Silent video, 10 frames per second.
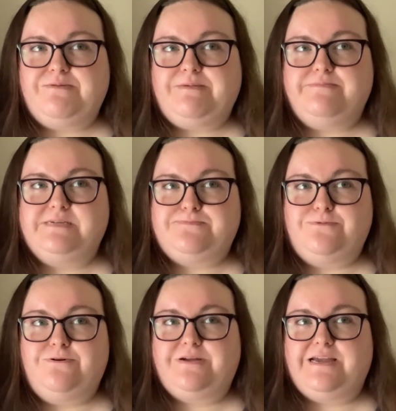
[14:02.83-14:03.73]
about this
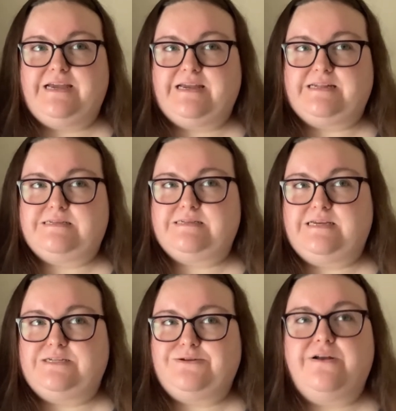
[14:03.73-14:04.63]
book is
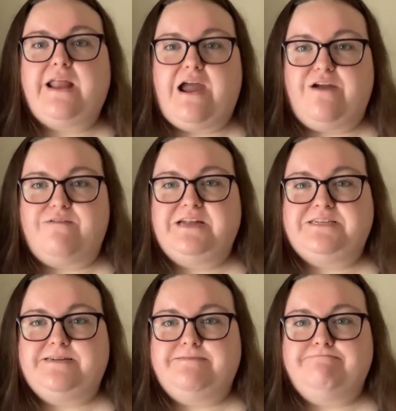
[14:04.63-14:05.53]
it's got an heiress
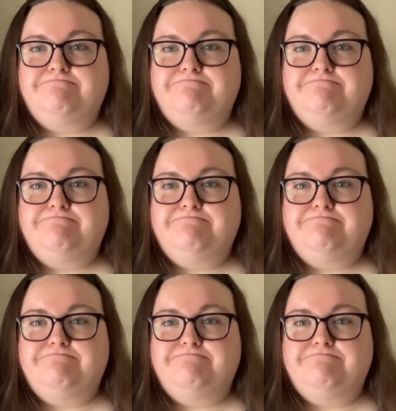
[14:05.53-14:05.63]
in it.